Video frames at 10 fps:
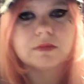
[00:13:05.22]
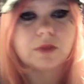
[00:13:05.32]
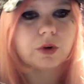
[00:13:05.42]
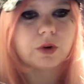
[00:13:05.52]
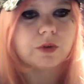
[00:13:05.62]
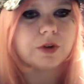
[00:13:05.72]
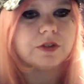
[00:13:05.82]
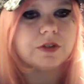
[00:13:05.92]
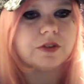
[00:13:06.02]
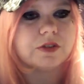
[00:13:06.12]
her voice
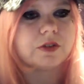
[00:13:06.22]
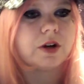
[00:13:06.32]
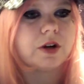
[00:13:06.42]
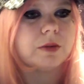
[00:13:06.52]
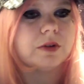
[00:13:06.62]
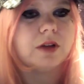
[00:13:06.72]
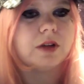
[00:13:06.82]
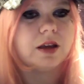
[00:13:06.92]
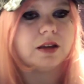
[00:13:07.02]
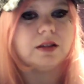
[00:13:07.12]
is just incredible,
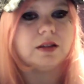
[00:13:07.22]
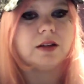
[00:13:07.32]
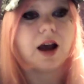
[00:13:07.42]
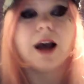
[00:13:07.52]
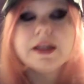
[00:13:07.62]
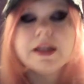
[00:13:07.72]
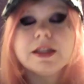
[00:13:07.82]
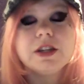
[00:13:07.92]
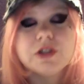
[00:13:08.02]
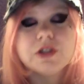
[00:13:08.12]
and I
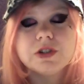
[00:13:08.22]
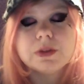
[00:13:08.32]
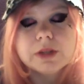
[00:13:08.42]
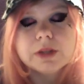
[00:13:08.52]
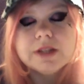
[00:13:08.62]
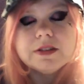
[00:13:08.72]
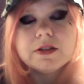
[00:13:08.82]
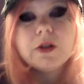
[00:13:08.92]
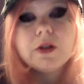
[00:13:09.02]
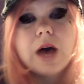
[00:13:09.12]
think she should release a
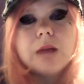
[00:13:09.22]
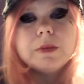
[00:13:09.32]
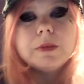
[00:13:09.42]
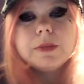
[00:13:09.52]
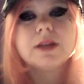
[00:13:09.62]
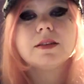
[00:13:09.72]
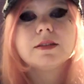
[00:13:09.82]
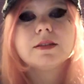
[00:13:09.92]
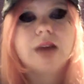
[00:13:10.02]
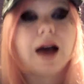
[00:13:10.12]
solo album
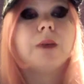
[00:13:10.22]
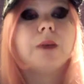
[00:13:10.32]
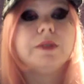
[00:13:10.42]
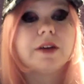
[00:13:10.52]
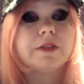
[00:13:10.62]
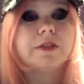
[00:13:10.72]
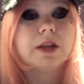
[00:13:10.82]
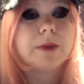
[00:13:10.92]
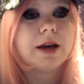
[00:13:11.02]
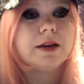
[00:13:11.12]
because I would definitely
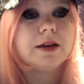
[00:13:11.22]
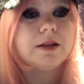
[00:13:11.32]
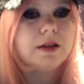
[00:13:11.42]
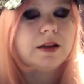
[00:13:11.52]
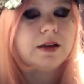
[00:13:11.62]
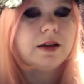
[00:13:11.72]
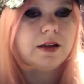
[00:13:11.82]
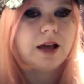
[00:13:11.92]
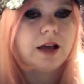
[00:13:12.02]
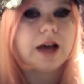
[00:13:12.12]
buy it.
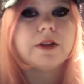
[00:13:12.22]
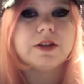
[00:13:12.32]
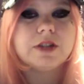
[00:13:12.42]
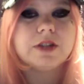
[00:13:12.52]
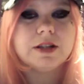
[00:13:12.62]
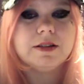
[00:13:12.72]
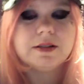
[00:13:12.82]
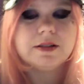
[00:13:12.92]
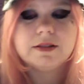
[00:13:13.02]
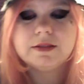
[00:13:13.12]
I don't think she
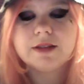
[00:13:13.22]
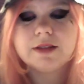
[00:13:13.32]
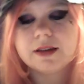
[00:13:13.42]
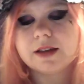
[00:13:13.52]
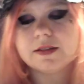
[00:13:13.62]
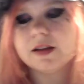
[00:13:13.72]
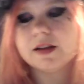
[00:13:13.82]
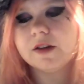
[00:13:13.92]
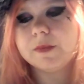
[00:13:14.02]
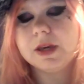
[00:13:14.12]
gets
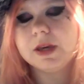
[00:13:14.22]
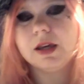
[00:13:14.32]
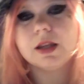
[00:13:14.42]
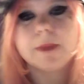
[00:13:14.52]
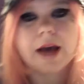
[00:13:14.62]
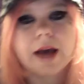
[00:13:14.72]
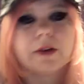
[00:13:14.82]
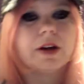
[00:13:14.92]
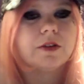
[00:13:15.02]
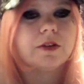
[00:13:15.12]
enough being in the
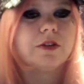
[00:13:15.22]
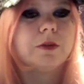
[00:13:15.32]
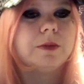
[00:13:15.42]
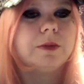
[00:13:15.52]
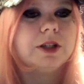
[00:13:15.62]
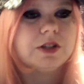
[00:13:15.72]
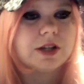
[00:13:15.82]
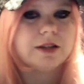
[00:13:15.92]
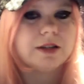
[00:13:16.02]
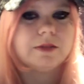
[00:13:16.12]
background so much.
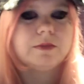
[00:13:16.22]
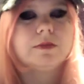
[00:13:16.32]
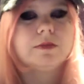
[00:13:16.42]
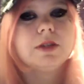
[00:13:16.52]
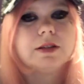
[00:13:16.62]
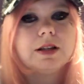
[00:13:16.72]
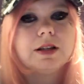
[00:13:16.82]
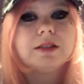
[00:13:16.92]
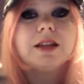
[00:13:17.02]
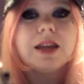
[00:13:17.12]

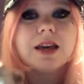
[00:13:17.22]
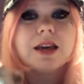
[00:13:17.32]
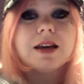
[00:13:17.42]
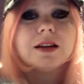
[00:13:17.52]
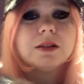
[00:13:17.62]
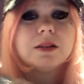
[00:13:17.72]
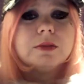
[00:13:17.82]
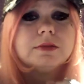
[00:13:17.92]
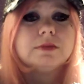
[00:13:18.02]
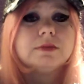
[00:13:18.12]
Lydia,
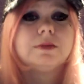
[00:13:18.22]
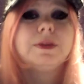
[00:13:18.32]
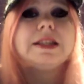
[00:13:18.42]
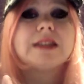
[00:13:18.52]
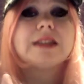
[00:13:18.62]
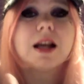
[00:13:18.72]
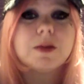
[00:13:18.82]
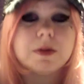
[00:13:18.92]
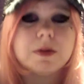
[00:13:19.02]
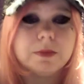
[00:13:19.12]
release an
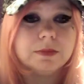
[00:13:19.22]
album.